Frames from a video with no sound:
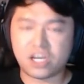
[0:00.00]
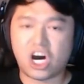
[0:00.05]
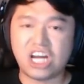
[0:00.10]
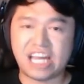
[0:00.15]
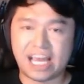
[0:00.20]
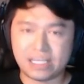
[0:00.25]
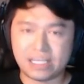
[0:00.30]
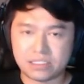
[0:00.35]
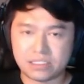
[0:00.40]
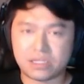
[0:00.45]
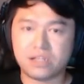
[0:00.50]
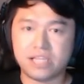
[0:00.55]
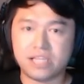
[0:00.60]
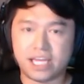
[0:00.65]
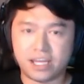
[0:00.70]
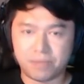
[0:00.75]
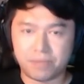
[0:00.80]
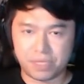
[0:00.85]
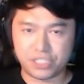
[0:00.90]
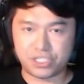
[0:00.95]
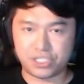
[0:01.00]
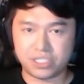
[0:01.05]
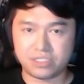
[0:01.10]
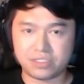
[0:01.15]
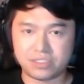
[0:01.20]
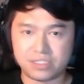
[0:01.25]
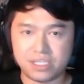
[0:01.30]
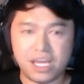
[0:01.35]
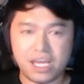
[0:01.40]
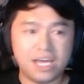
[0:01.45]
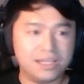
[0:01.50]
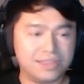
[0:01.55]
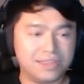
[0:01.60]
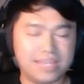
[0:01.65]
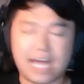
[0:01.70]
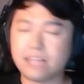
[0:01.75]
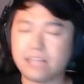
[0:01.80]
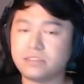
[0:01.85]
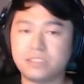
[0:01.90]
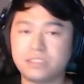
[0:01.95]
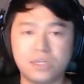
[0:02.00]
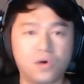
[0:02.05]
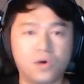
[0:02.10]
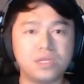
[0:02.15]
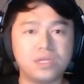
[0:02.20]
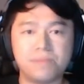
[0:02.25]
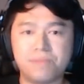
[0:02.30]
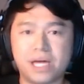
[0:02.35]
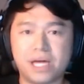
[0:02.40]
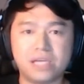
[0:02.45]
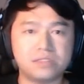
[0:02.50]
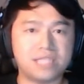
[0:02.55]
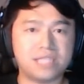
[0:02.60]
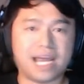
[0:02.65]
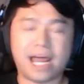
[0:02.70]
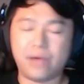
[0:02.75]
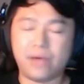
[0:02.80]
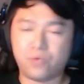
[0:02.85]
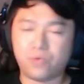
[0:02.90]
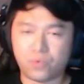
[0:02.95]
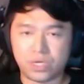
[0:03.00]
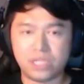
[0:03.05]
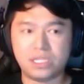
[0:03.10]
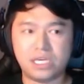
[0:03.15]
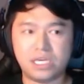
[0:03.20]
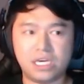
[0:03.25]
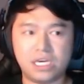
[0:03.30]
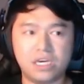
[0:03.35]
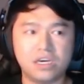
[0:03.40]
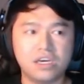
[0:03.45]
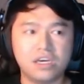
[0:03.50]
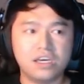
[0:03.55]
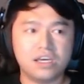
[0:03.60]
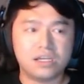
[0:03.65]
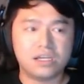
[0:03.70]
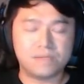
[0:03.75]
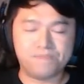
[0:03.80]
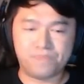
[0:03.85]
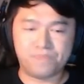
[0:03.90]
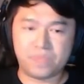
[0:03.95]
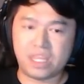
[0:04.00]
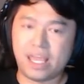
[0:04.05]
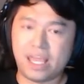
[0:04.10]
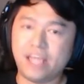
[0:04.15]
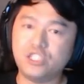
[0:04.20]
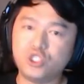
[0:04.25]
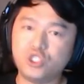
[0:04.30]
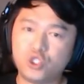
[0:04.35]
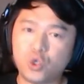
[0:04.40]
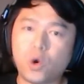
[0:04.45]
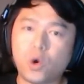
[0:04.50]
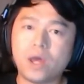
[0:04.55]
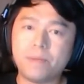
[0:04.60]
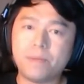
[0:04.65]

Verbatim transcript: on escalating missions. That's the only place that I really enjoy